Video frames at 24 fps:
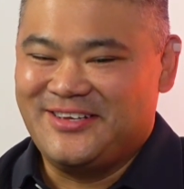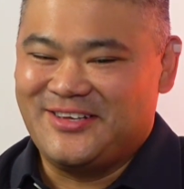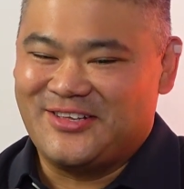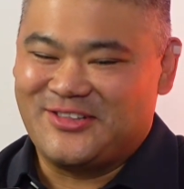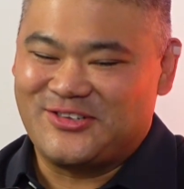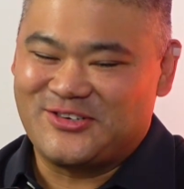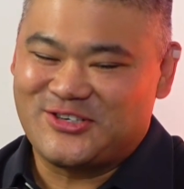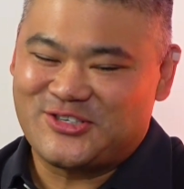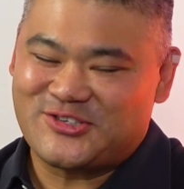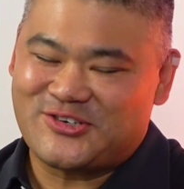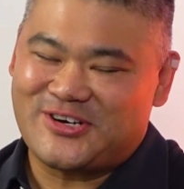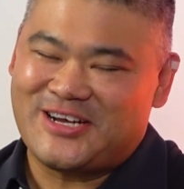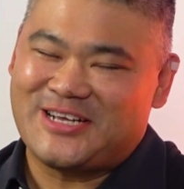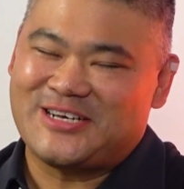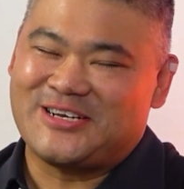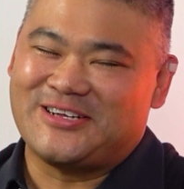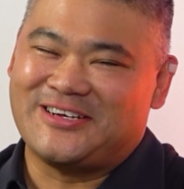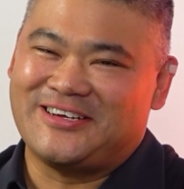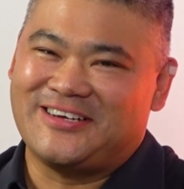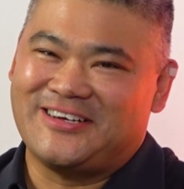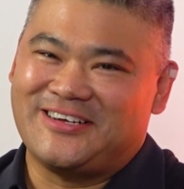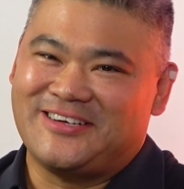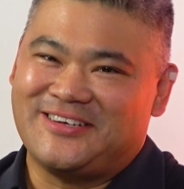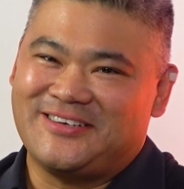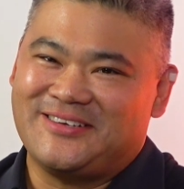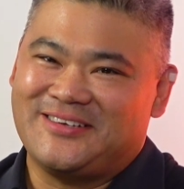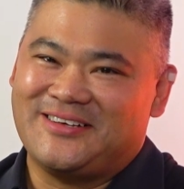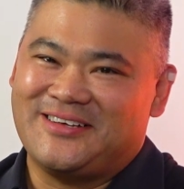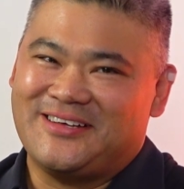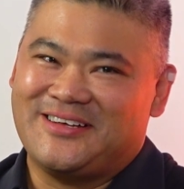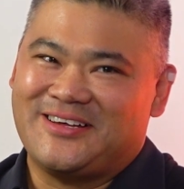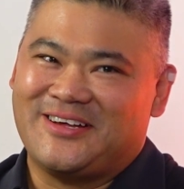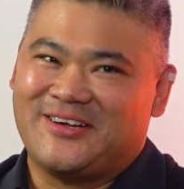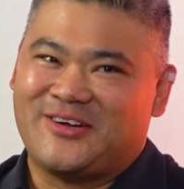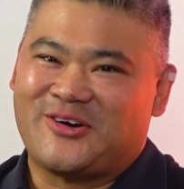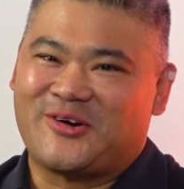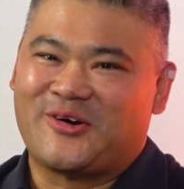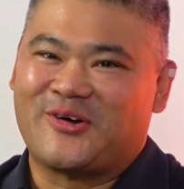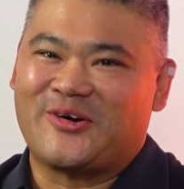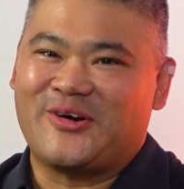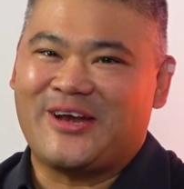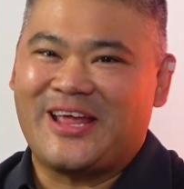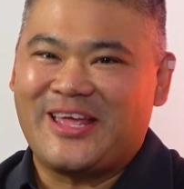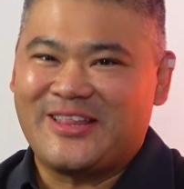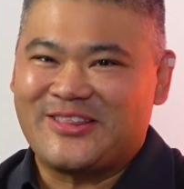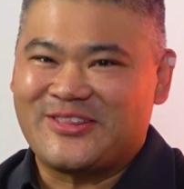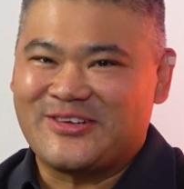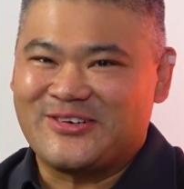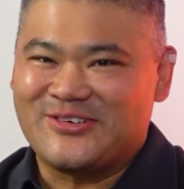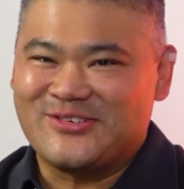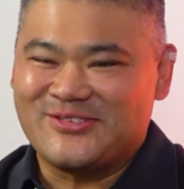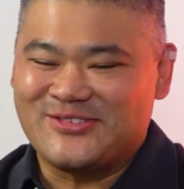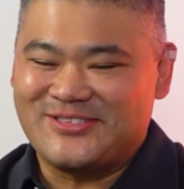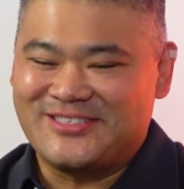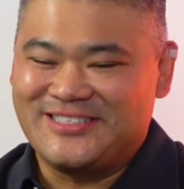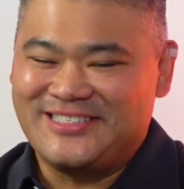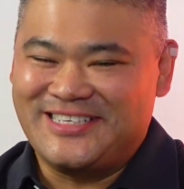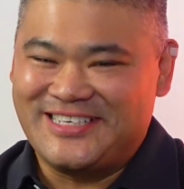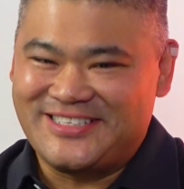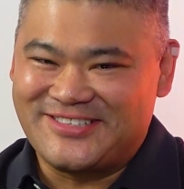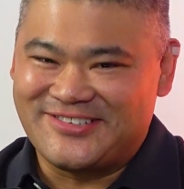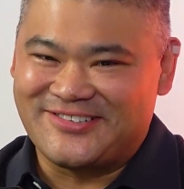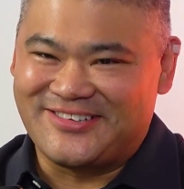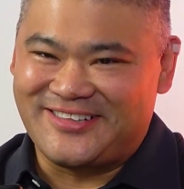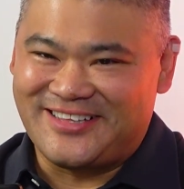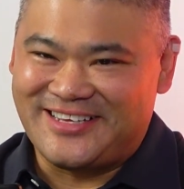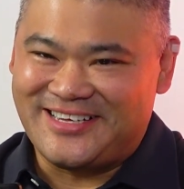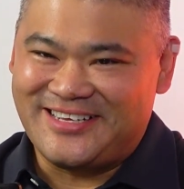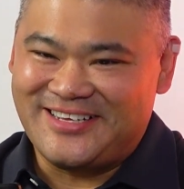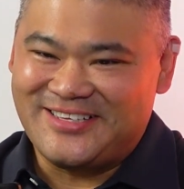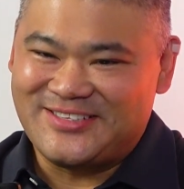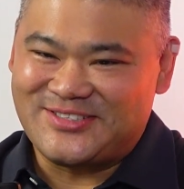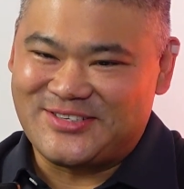They're trying to create those digitally.